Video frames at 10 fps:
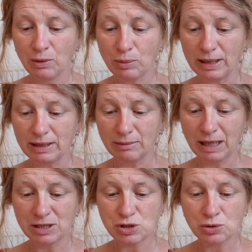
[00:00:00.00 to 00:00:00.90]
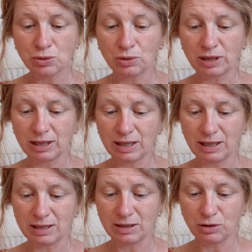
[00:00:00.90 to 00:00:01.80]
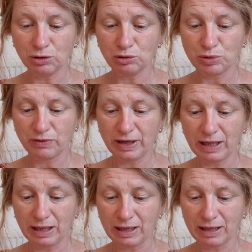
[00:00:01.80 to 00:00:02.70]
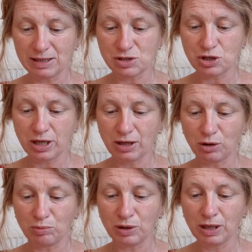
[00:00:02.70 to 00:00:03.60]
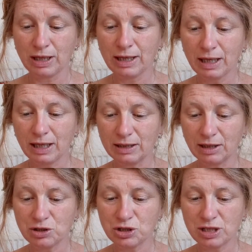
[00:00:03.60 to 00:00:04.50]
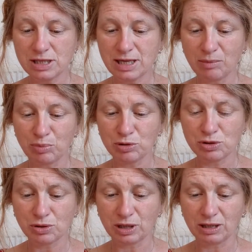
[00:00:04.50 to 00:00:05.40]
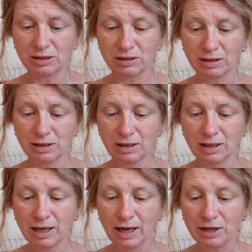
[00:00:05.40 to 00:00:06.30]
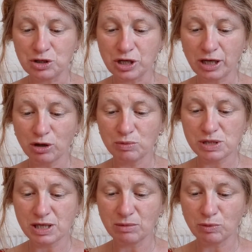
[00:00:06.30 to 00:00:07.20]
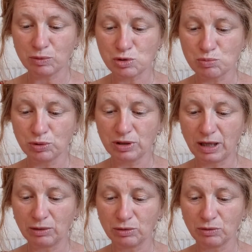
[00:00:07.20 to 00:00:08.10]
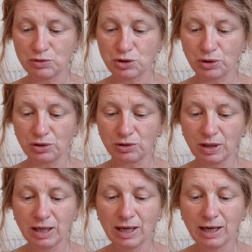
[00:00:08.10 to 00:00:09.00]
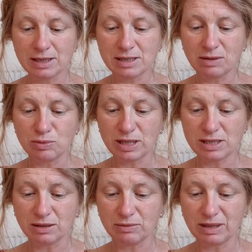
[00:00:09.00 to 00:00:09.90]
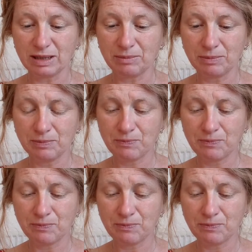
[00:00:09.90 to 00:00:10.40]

When the man saw that he did not prevail against Jacob, he touched his hip socket, and Jacob's hip was put out of joint as he wrestled with him.